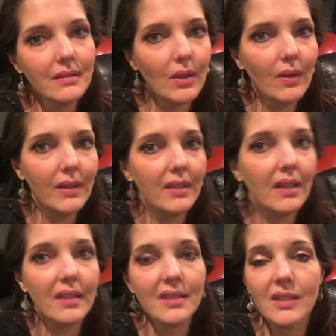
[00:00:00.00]
Totally
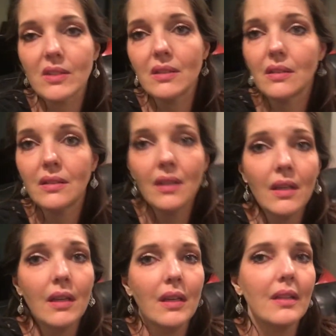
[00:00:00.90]
not intentional.
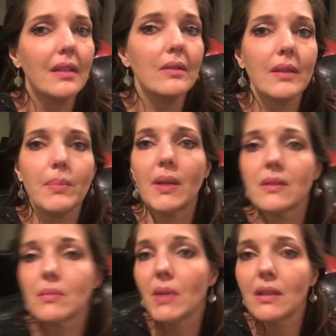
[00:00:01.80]
And a little red
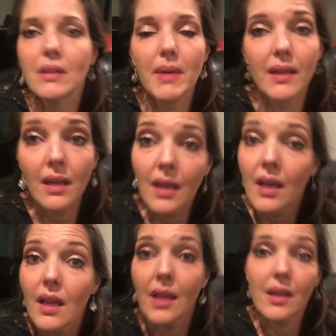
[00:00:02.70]
bouncy ball in the back.
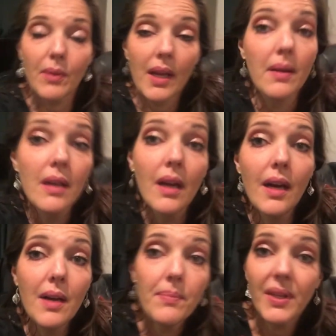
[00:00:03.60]
Anyway,
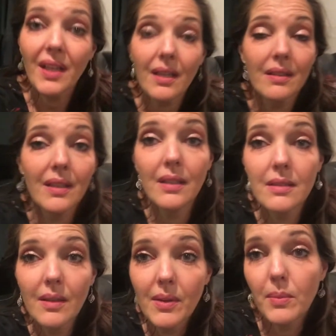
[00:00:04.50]
um, but yeah,
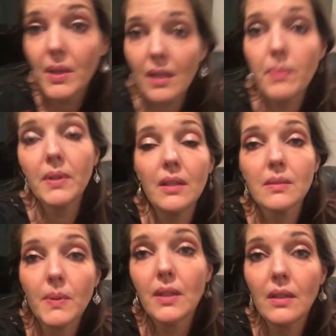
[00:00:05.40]
it's, I'm going to put a couple
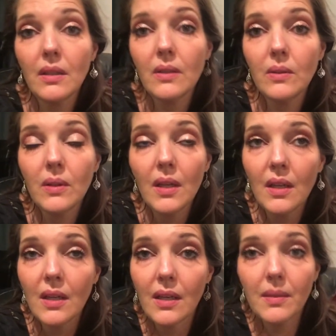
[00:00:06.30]
links below
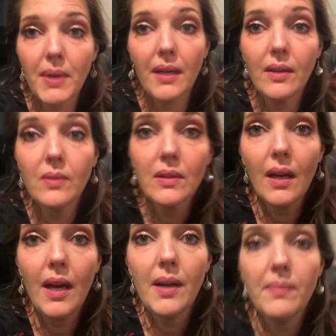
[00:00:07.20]
about
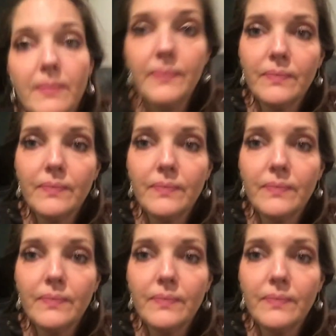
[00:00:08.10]
um,